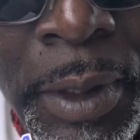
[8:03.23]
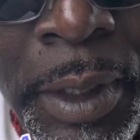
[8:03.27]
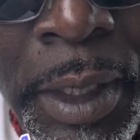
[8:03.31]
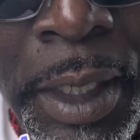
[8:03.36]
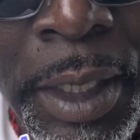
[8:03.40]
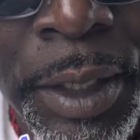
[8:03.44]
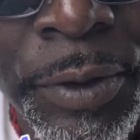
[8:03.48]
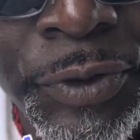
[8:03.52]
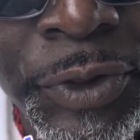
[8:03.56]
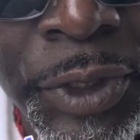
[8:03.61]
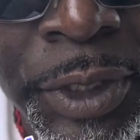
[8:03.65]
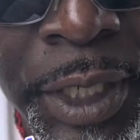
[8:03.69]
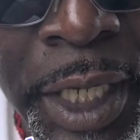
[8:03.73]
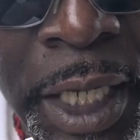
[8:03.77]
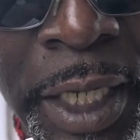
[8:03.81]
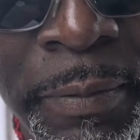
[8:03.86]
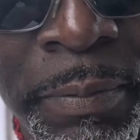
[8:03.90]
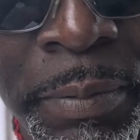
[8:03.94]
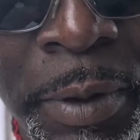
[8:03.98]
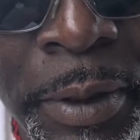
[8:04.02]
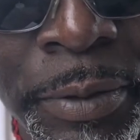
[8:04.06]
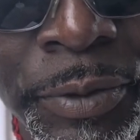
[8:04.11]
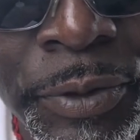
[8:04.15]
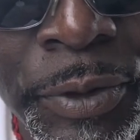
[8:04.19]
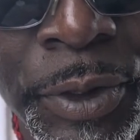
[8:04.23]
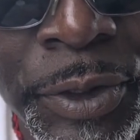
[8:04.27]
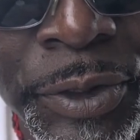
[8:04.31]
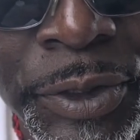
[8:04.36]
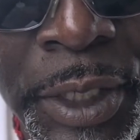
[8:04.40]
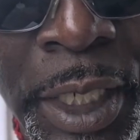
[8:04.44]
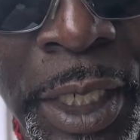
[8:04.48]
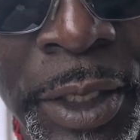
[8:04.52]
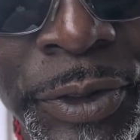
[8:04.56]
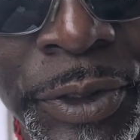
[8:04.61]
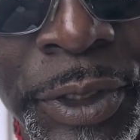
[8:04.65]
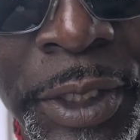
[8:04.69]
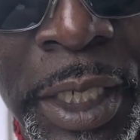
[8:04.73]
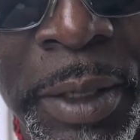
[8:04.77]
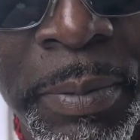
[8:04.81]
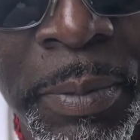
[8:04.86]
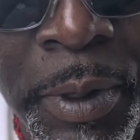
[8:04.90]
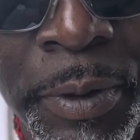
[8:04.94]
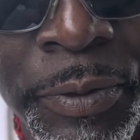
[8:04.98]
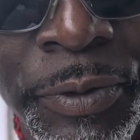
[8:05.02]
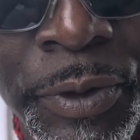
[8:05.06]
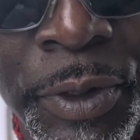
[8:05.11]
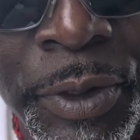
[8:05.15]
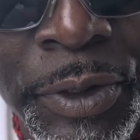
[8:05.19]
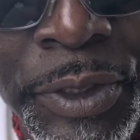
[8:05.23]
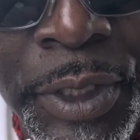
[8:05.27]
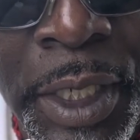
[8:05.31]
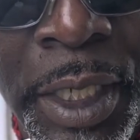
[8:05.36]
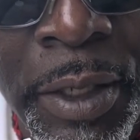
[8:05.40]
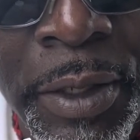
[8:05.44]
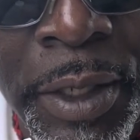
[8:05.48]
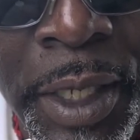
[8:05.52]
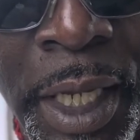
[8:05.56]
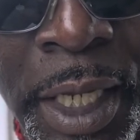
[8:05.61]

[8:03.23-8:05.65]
And if she gave birth to a child, she gave birth to a child,